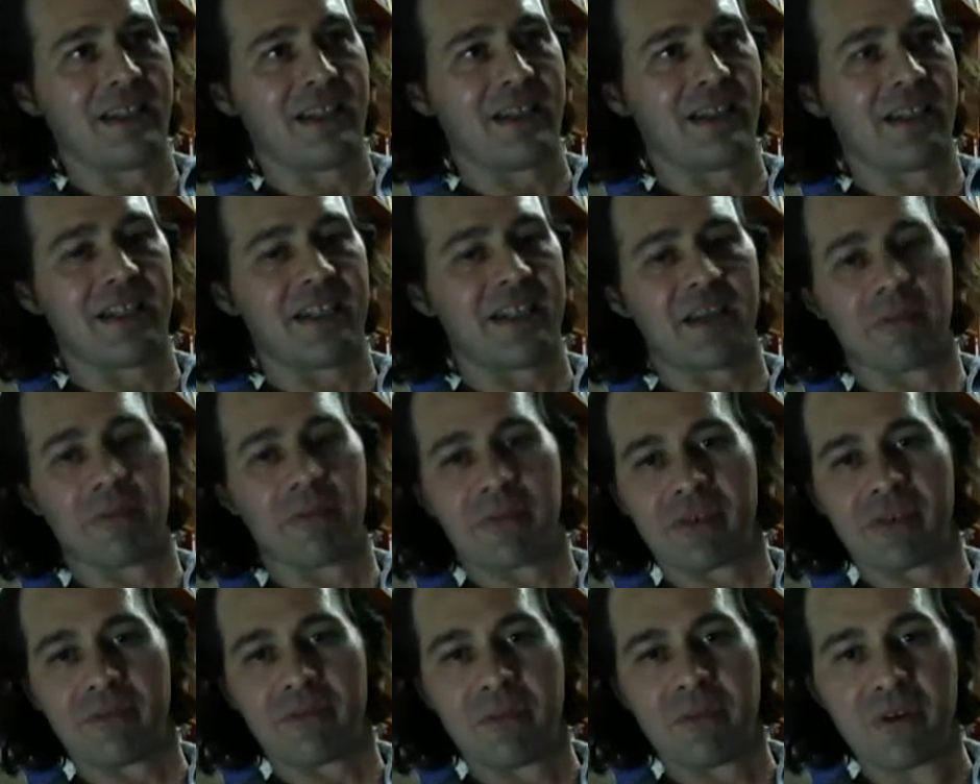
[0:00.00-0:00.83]
any
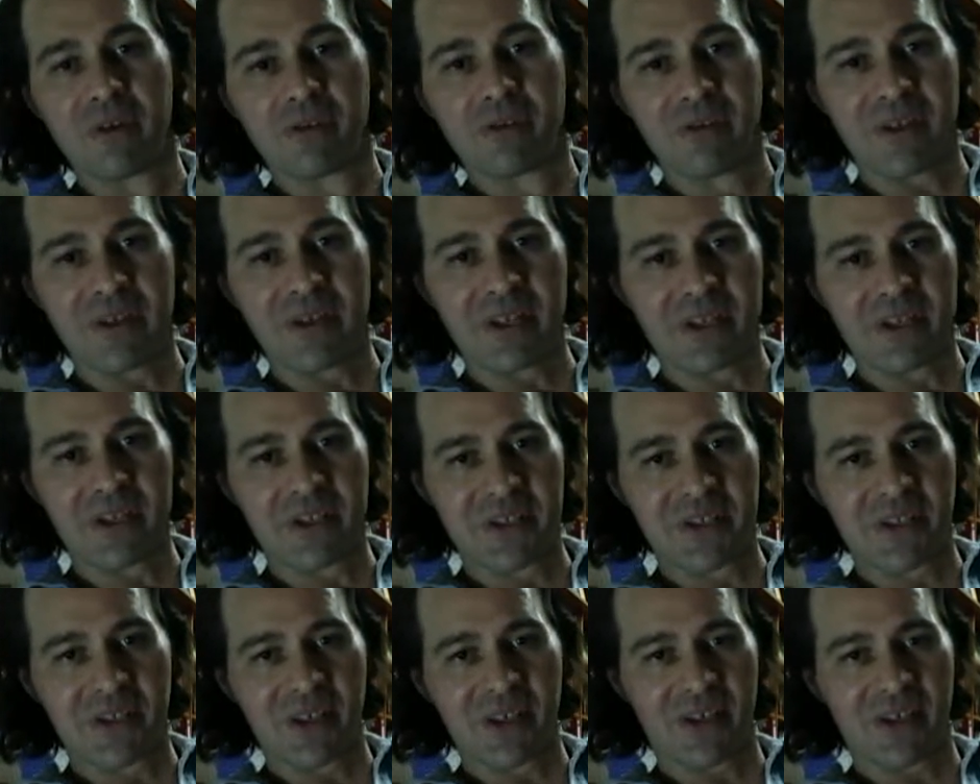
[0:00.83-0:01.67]
number of
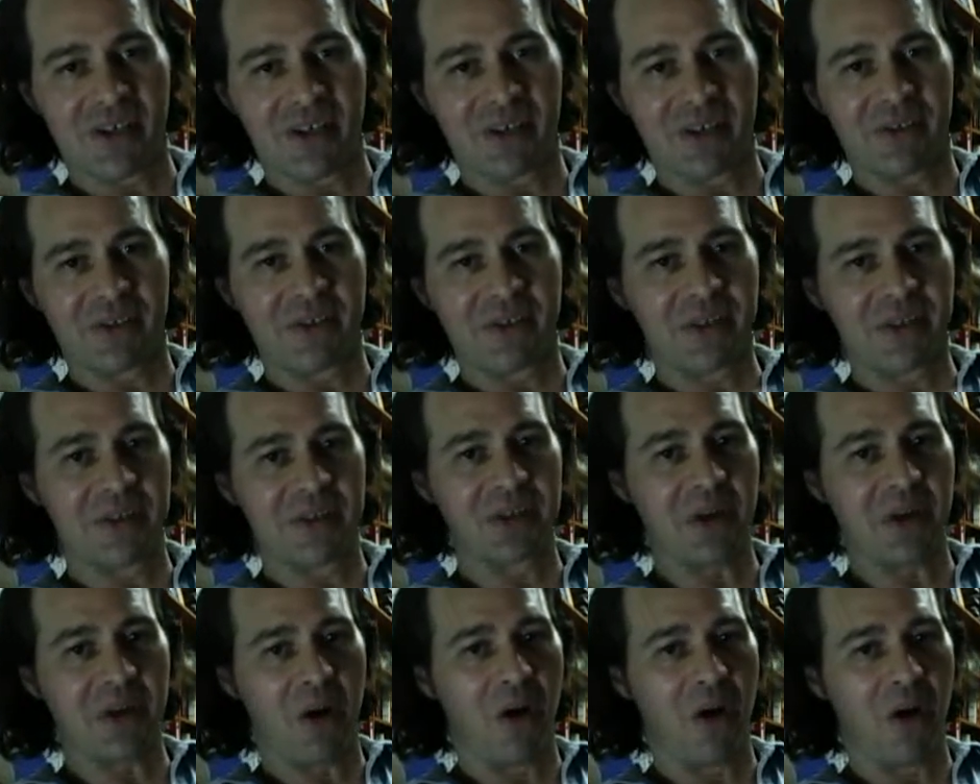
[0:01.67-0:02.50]
movies, this
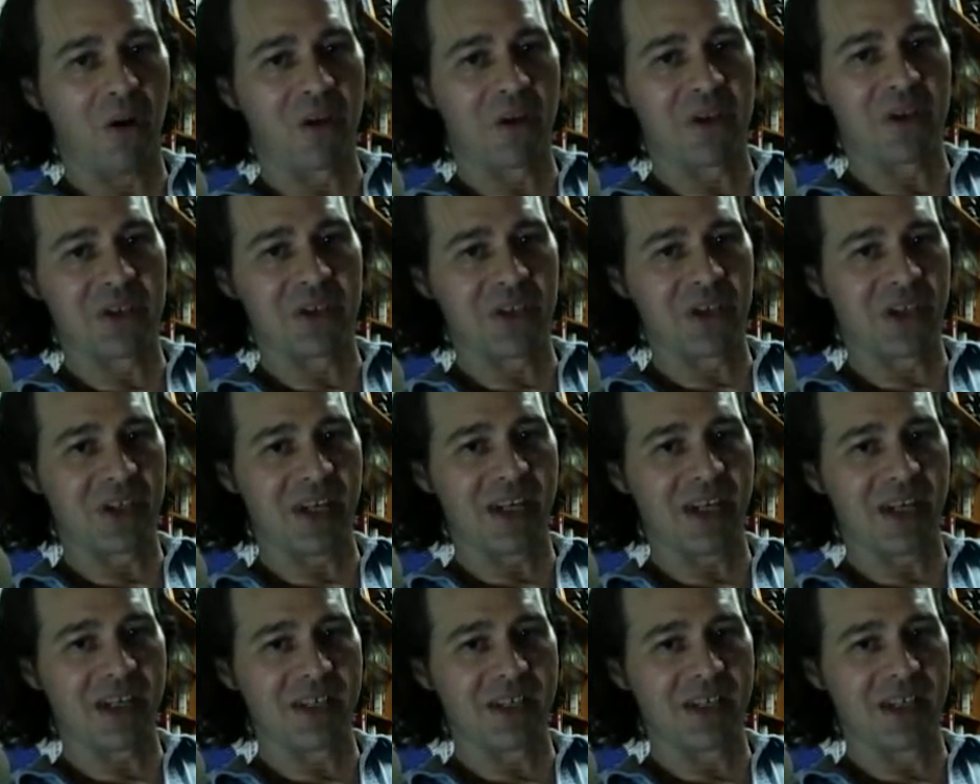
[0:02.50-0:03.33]
is always the
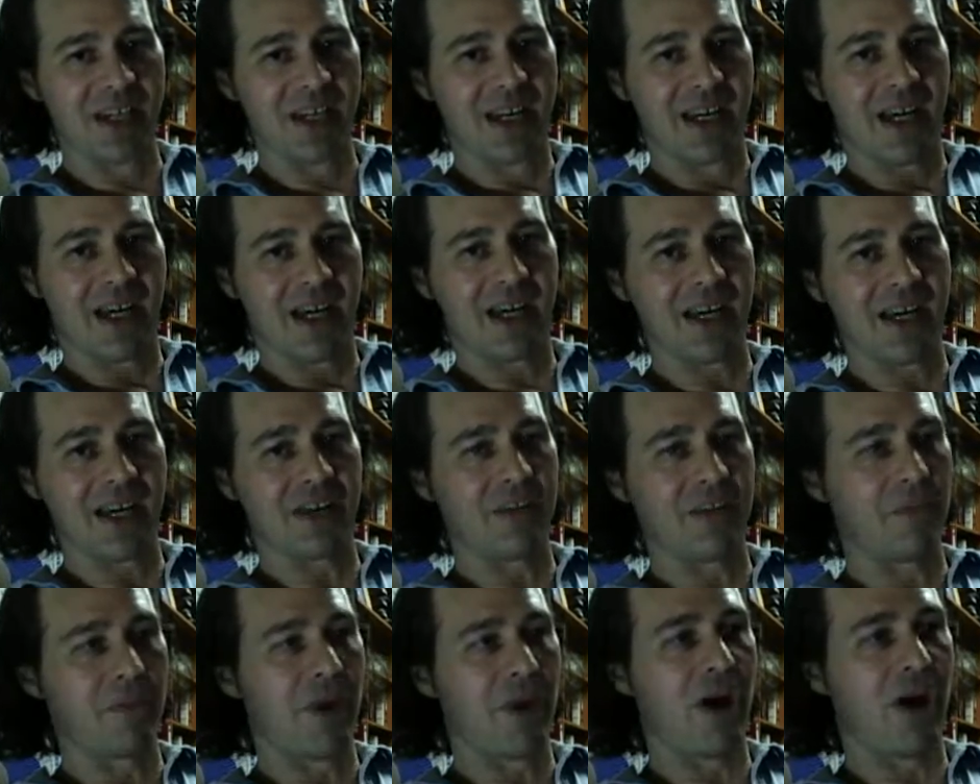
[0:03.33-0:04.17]
case. Hey,
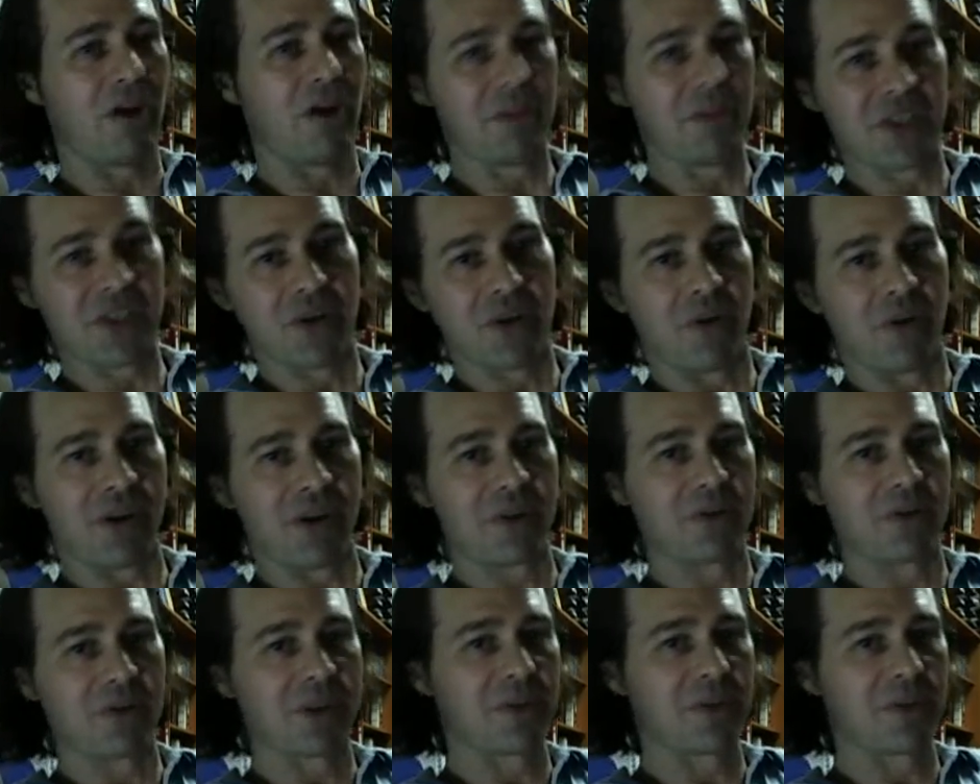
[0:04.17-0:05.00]
the bomb is going
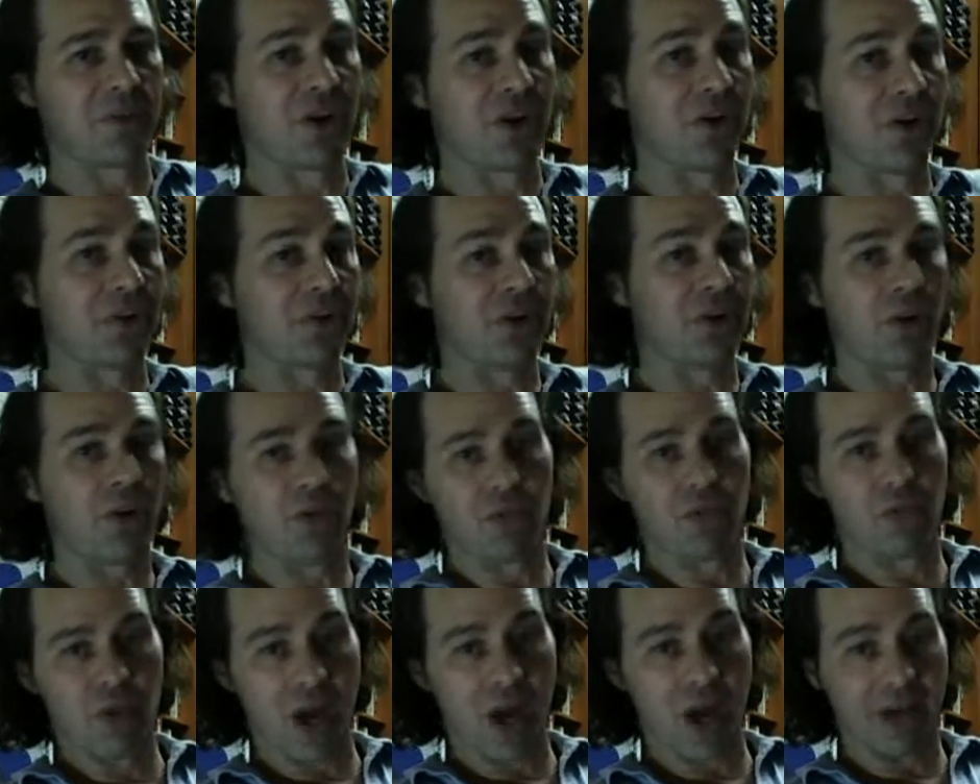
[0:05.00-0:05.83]
to explode.
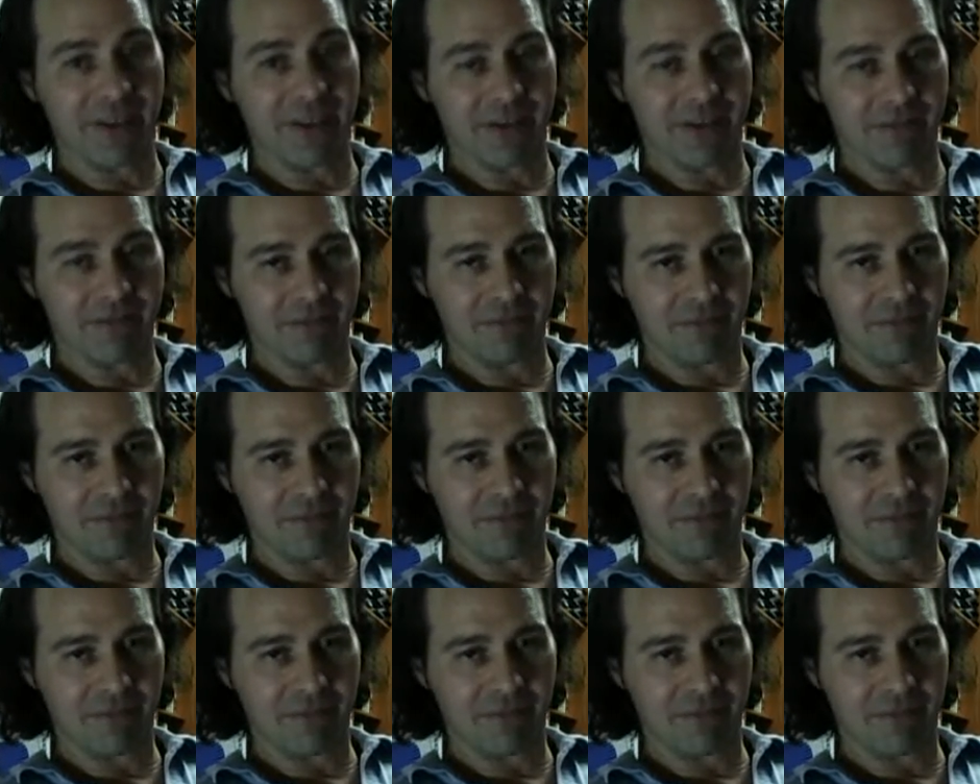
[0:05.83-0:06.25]
Run.